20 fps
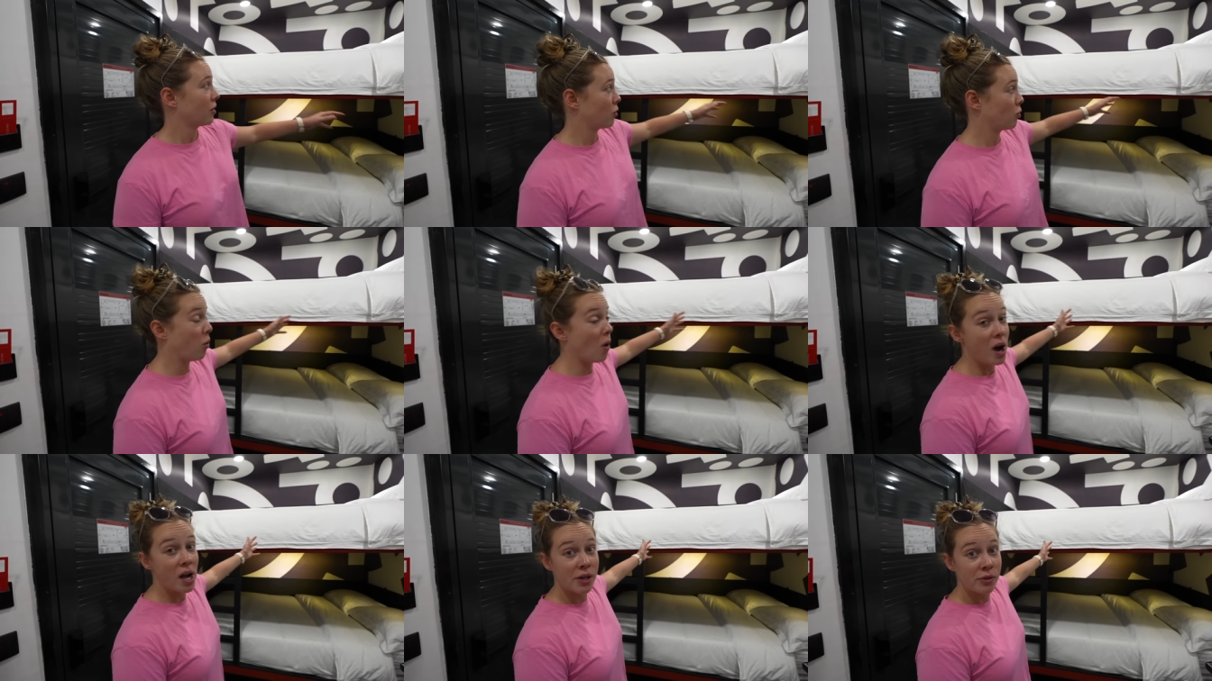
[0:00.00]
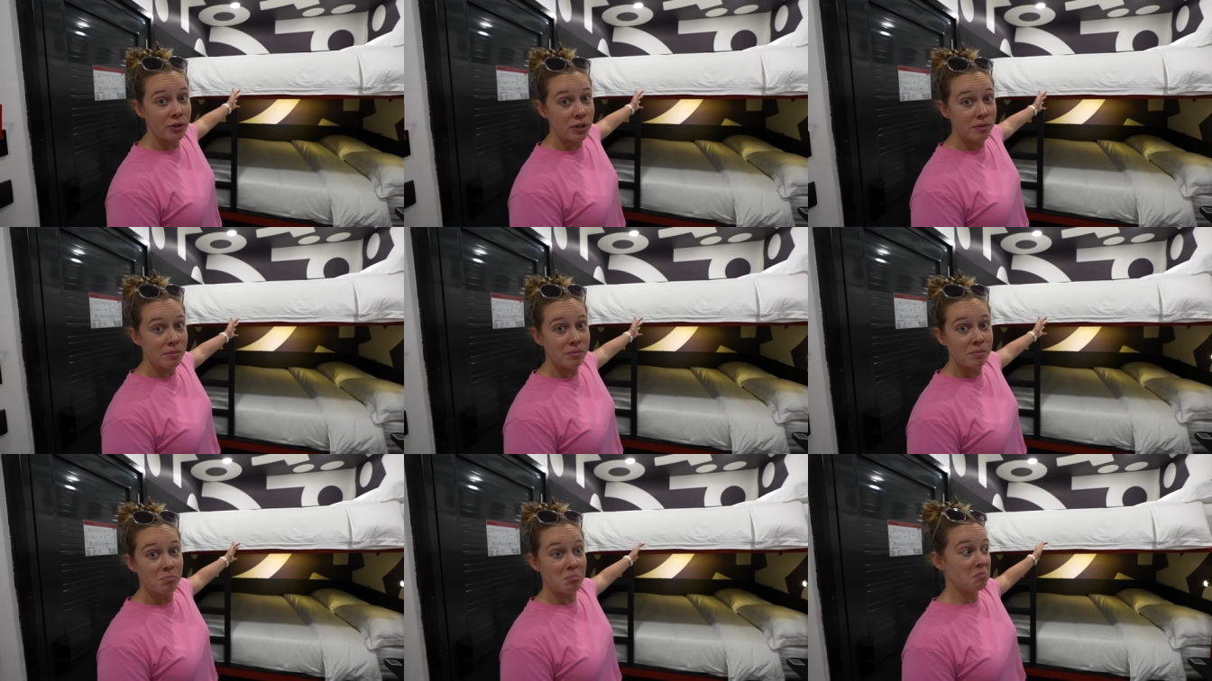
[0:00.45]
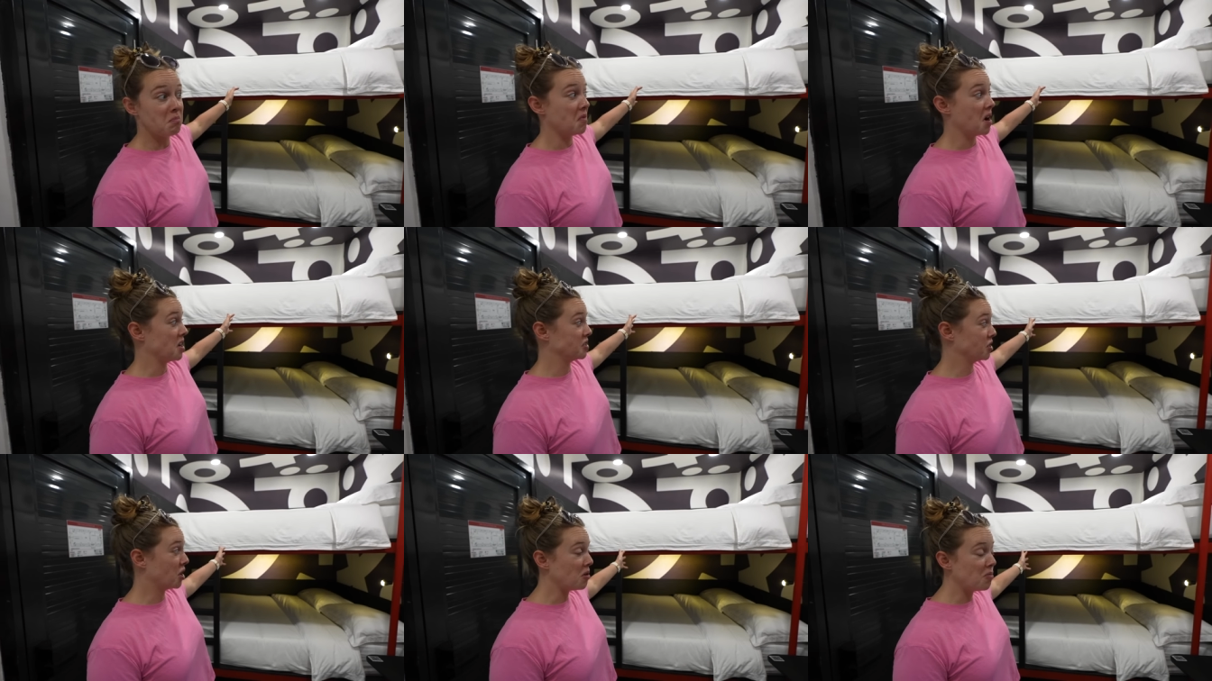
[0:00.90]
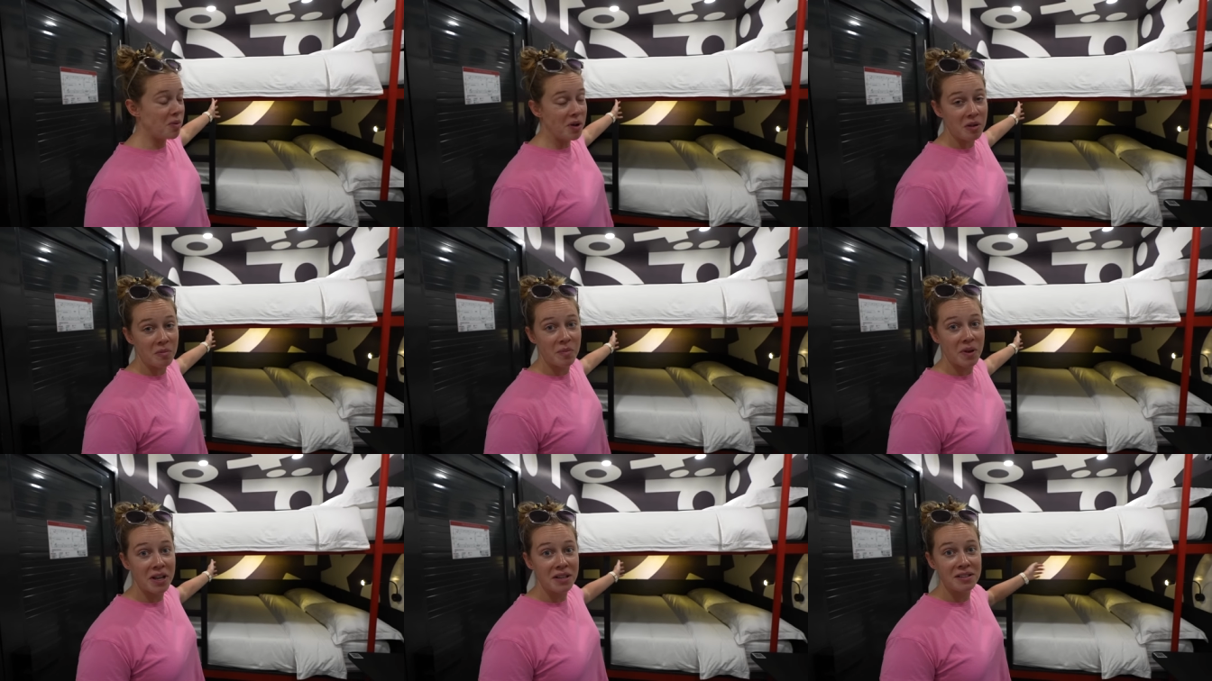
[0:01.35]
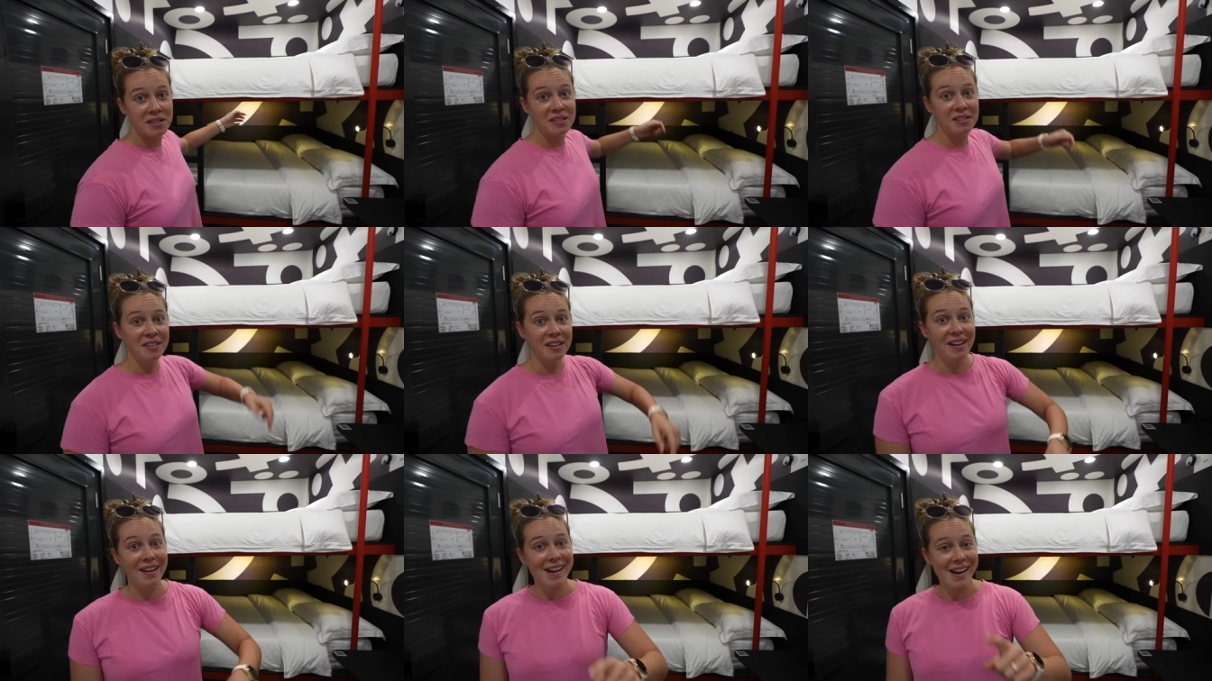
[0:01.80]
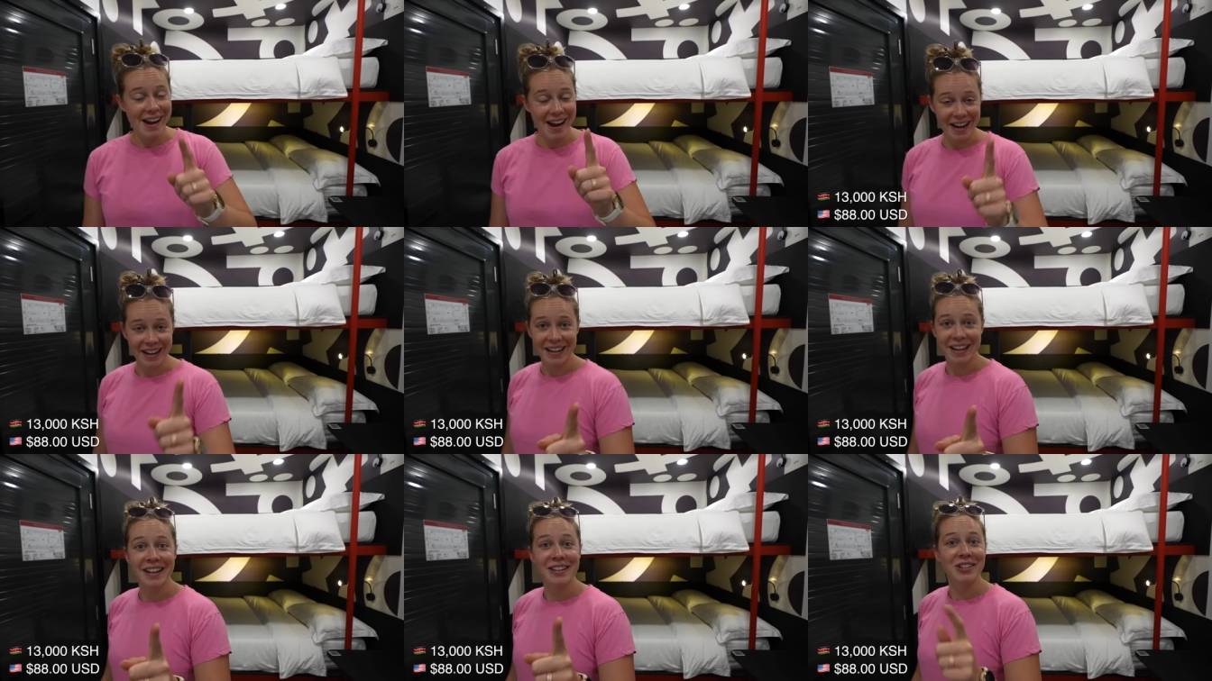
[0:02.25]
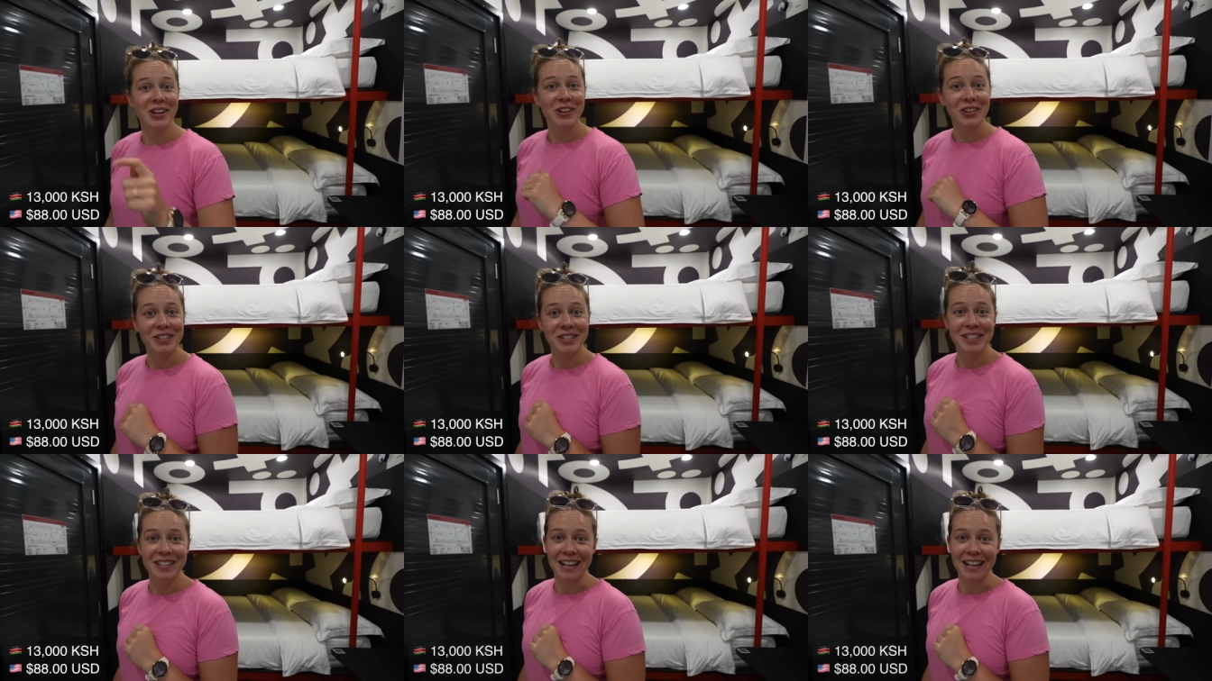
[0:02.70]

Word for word: quad room, adult bunk beds, $88 a